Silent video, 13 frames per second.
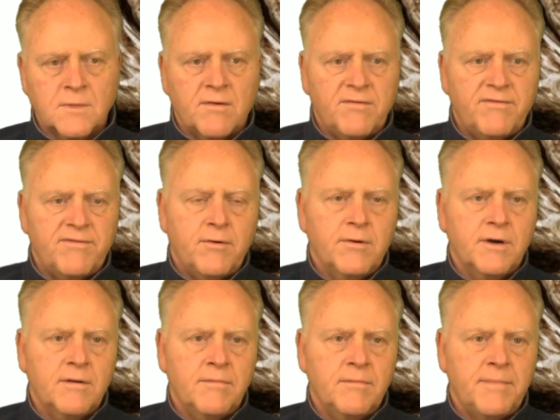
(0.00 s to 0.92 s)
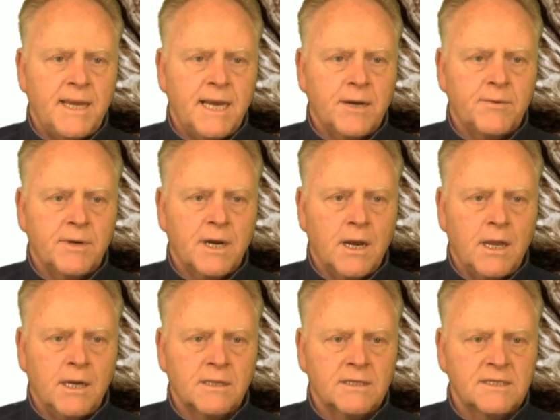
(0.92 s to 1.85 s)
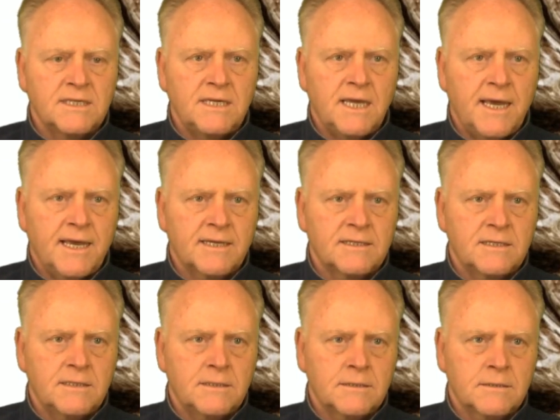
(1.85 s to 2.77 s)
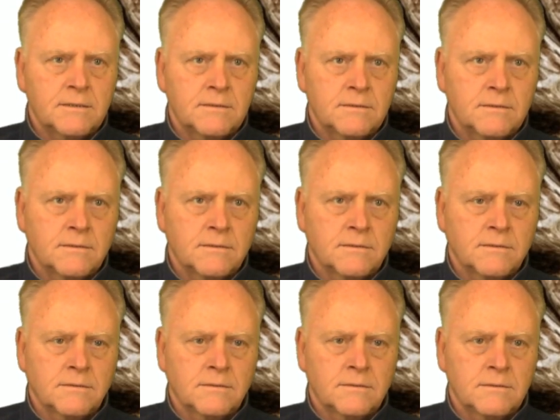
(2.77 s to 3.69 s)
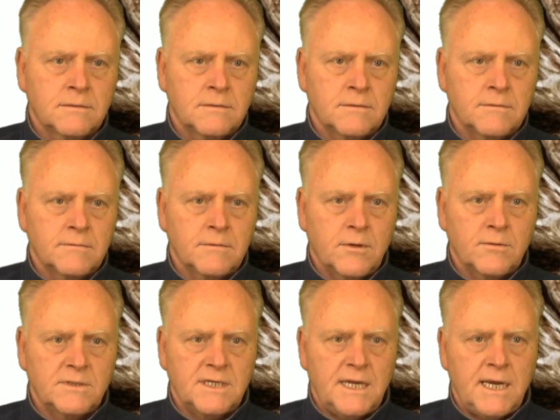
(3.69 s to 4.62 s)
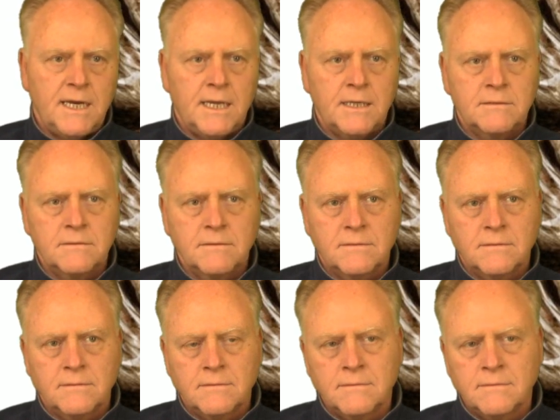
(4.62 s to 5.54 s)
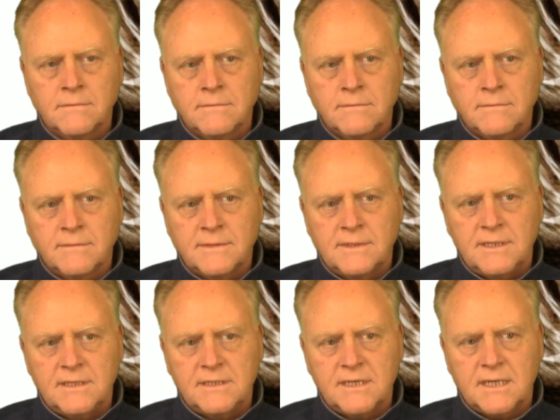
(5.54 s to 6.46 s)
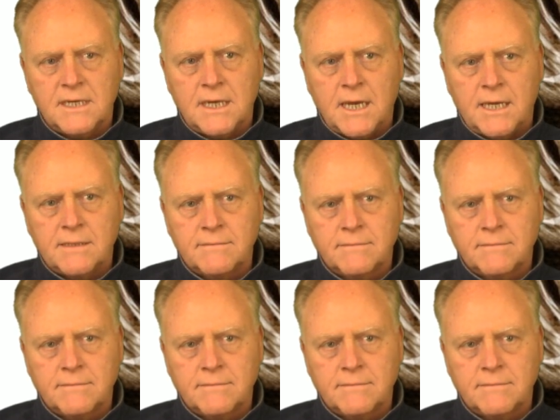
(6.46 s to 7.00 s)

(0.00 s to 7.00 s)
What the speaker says: forward and backward along the z-axis, rotating. Is it God?